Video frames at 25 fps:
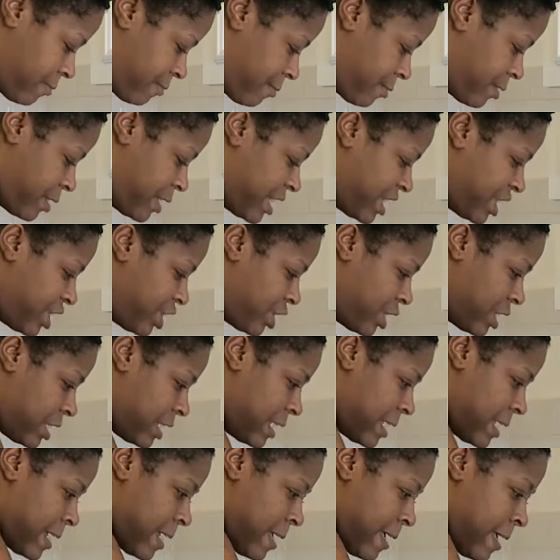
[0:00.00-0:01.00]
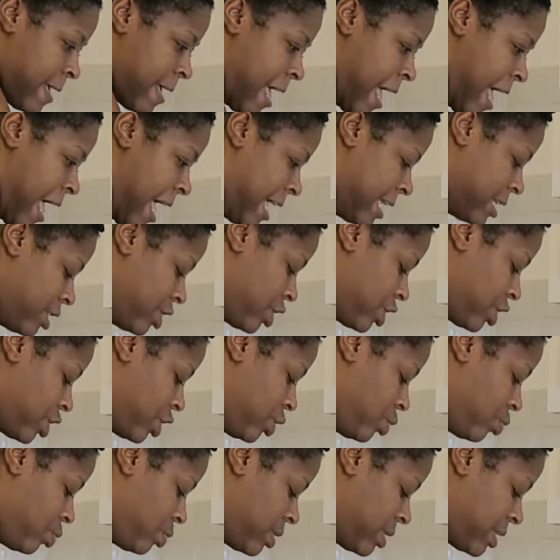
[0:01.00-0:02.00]
fridge and just
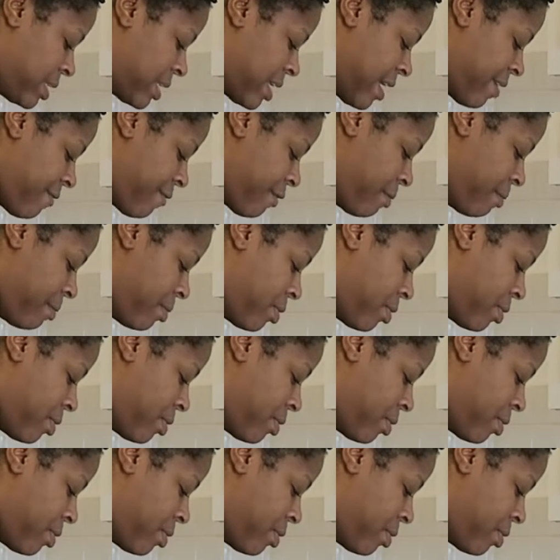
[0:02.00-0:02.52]
use it every